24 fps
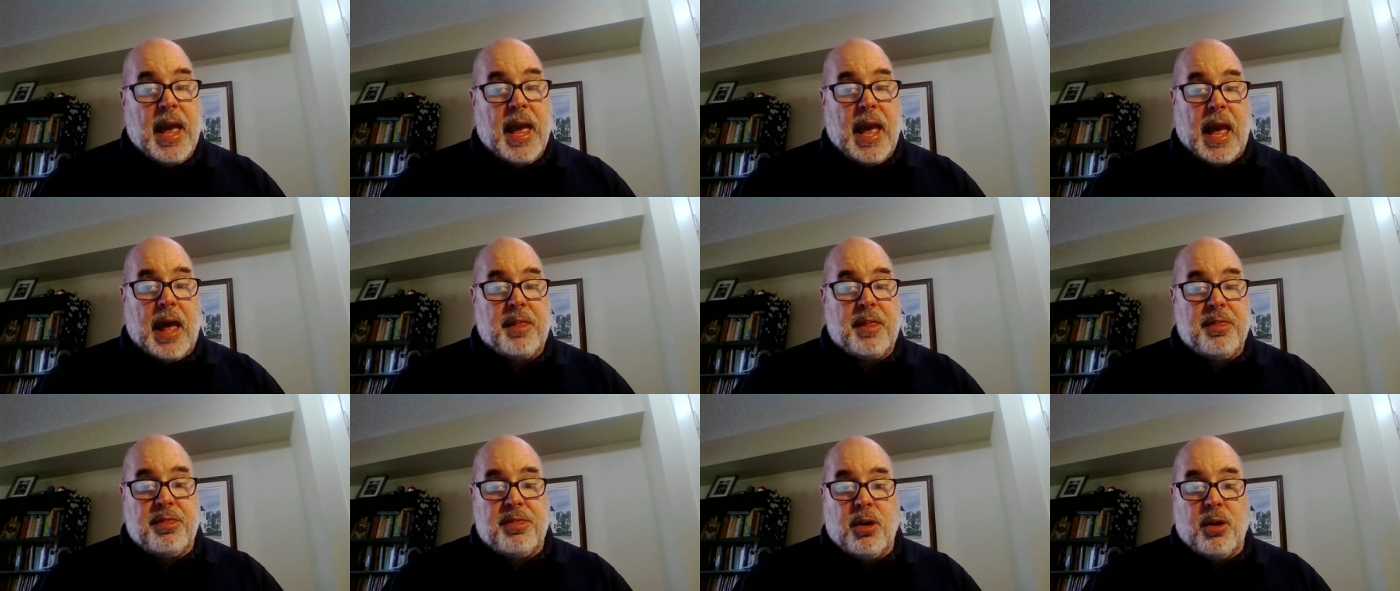
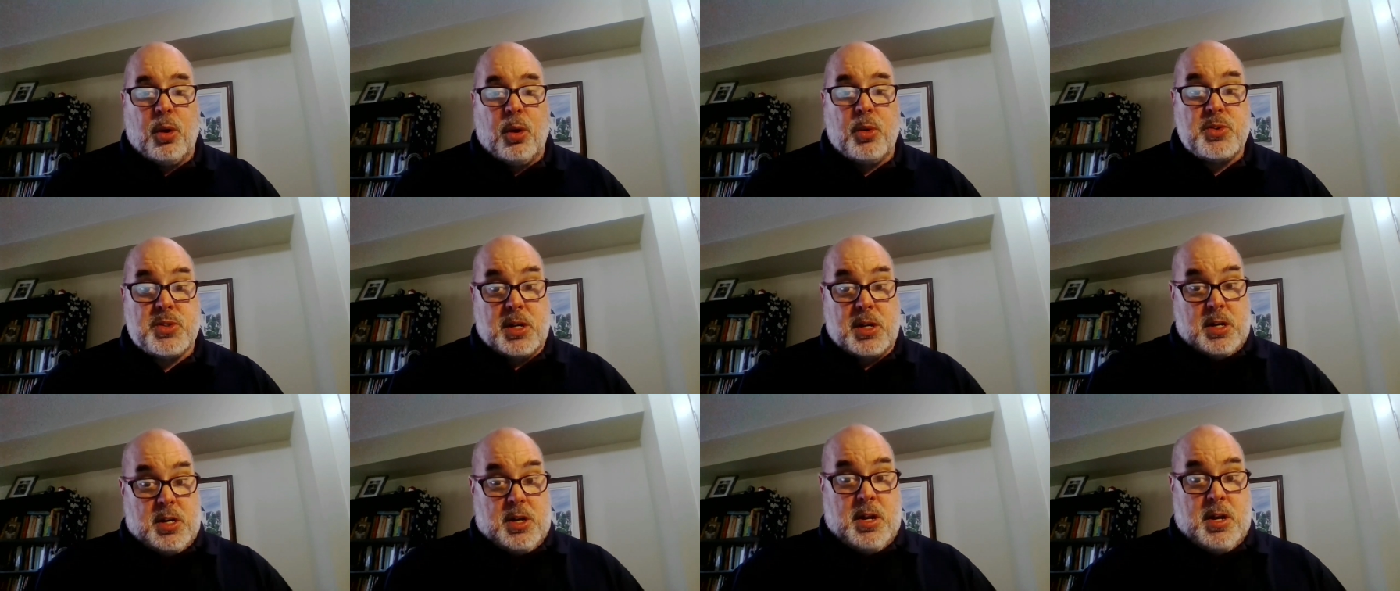and
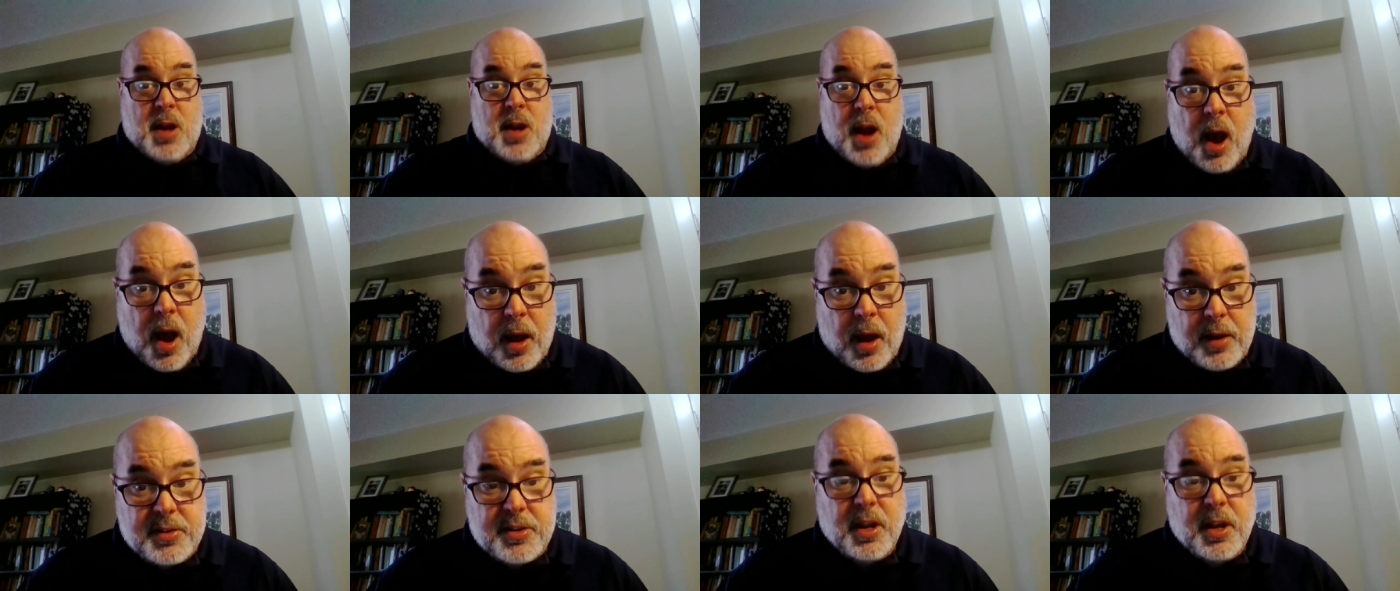those
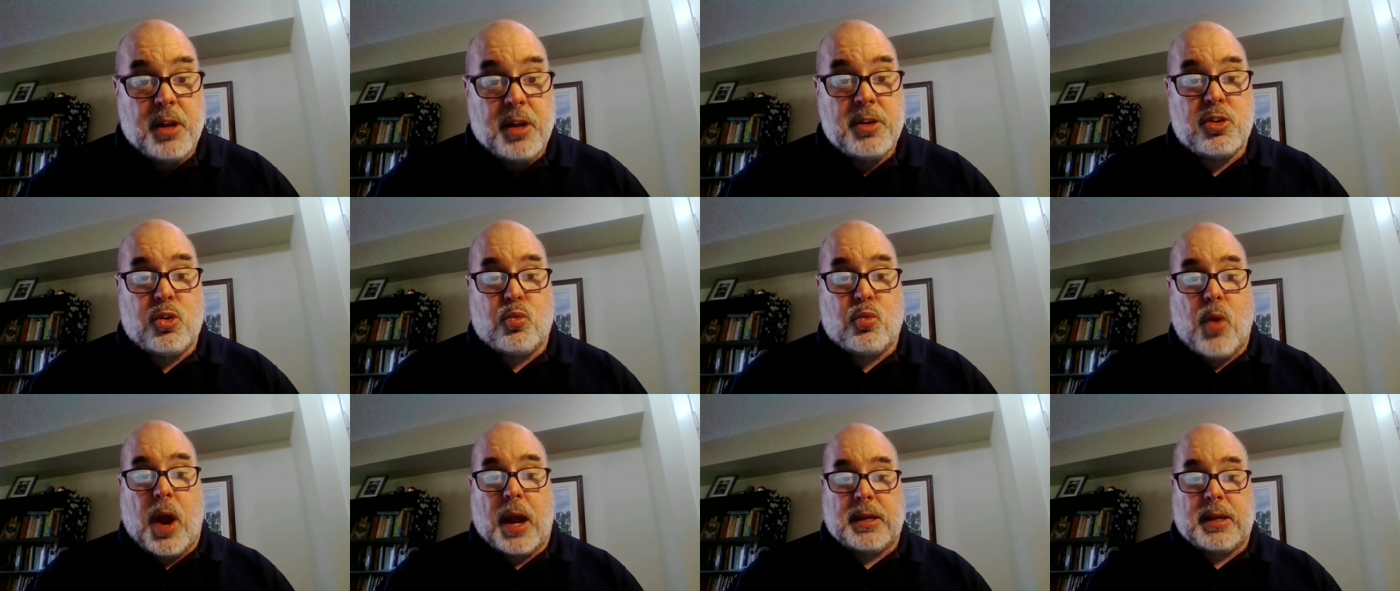not
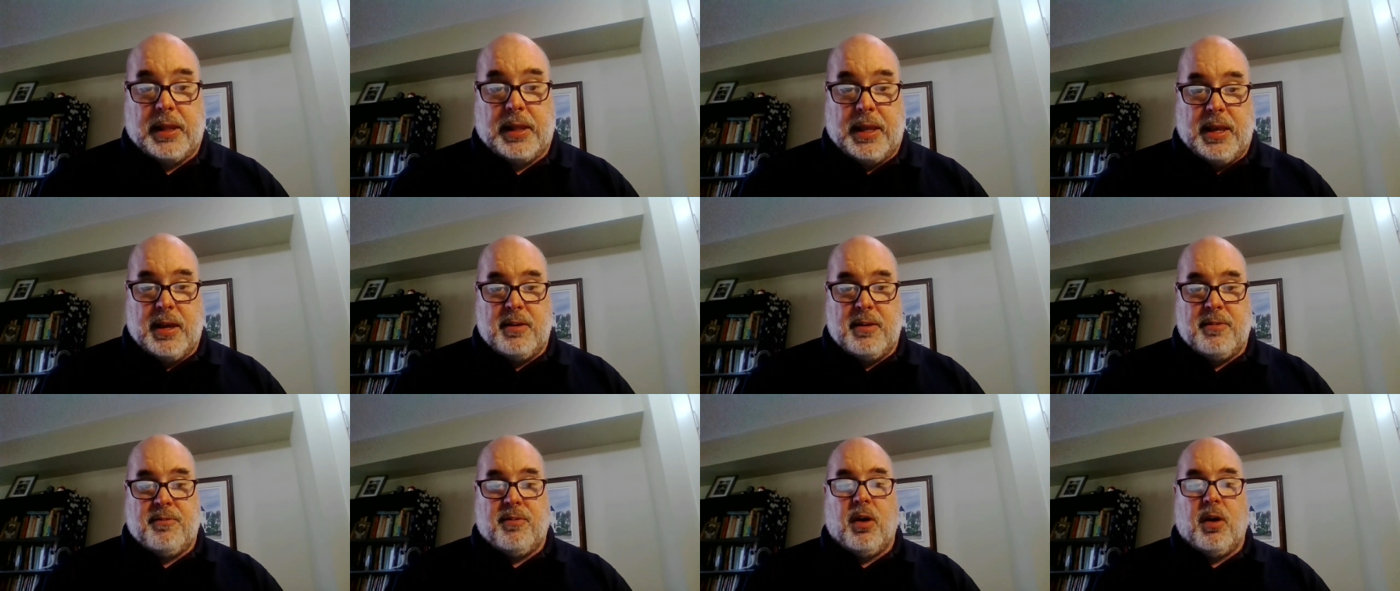directly
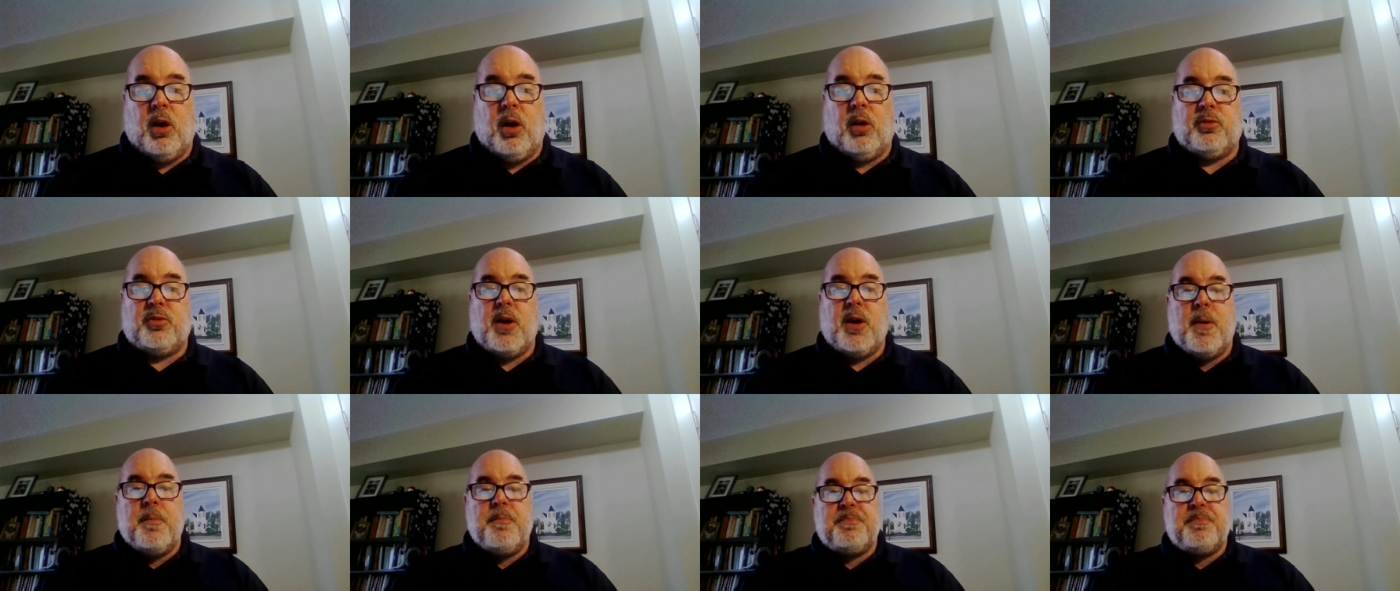
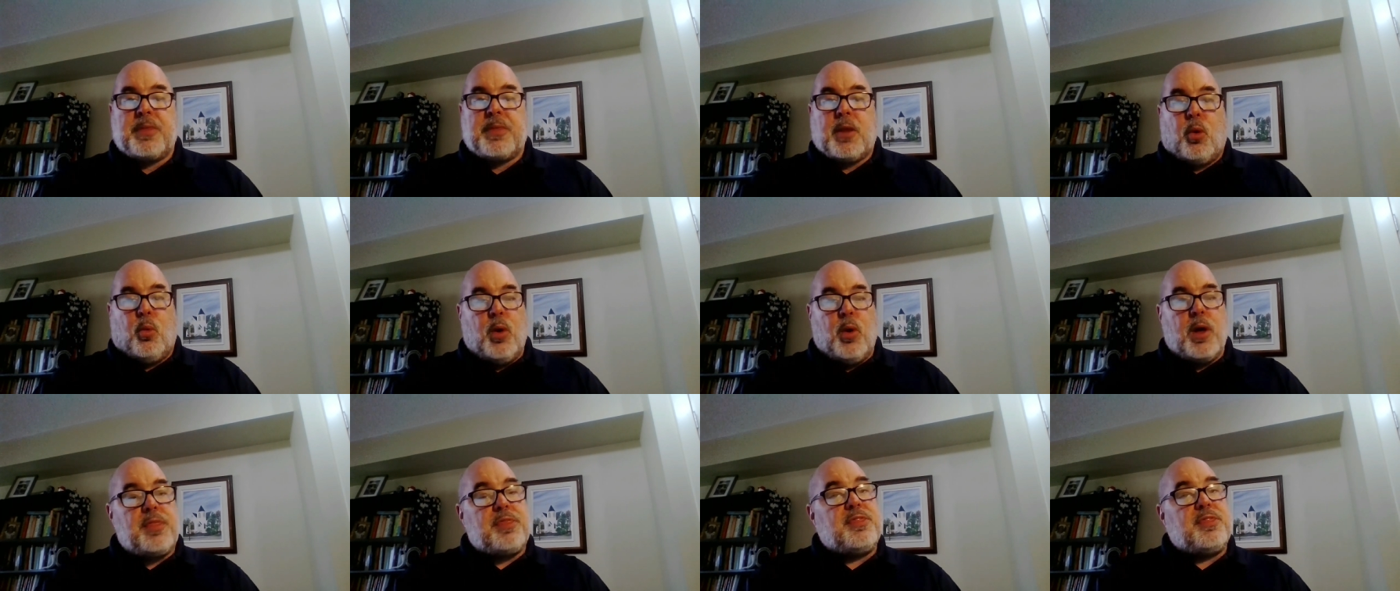involved
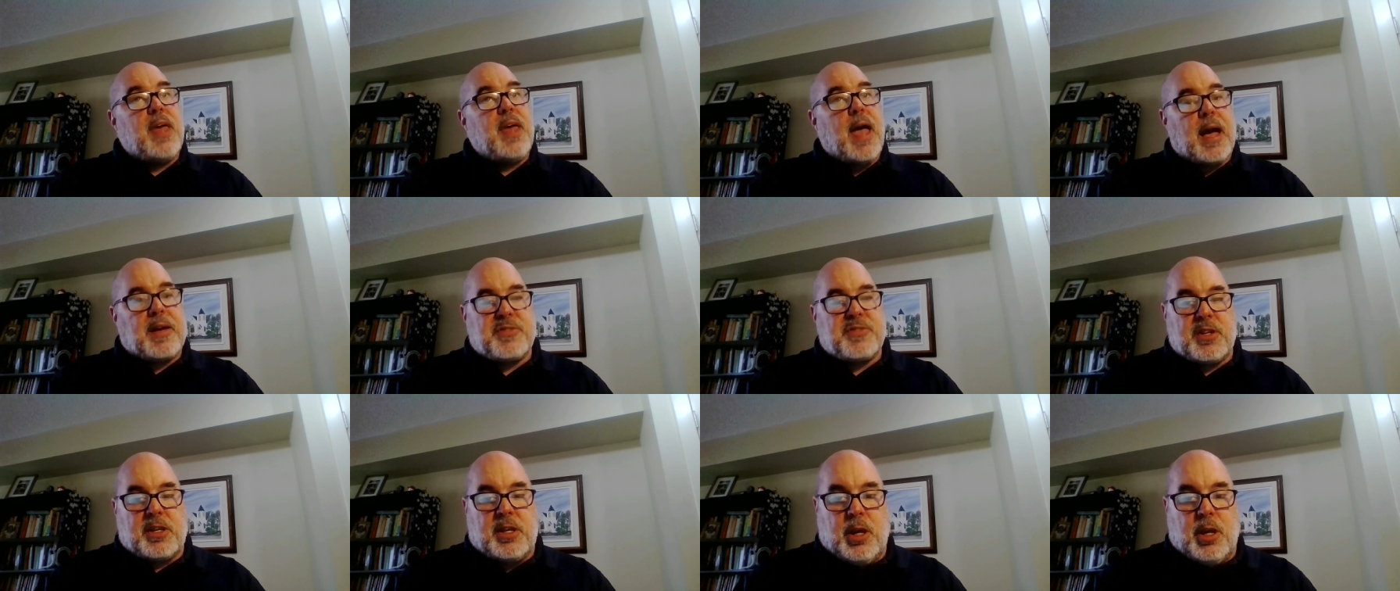with the
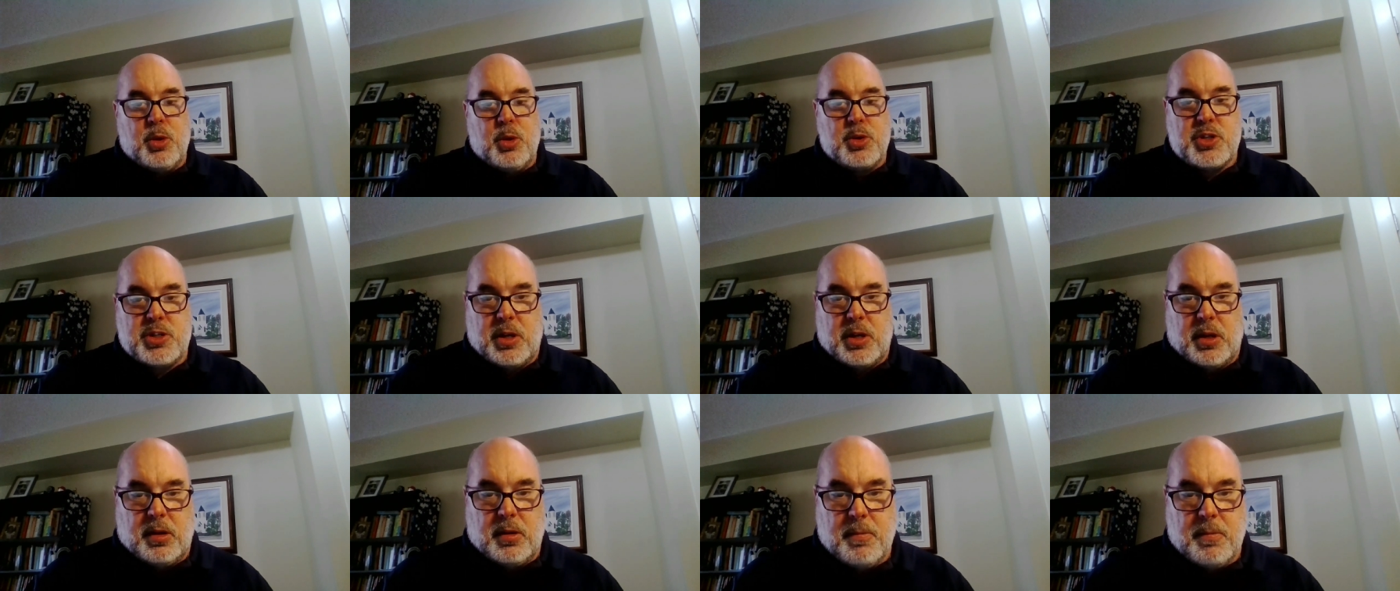
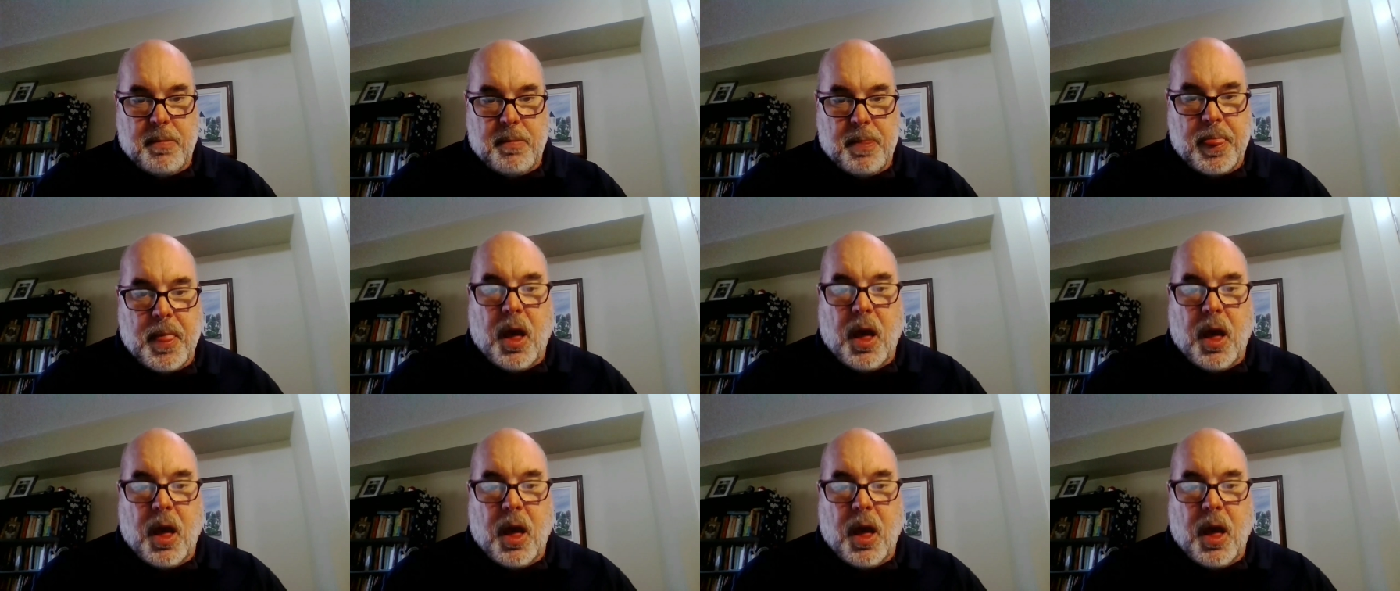execution,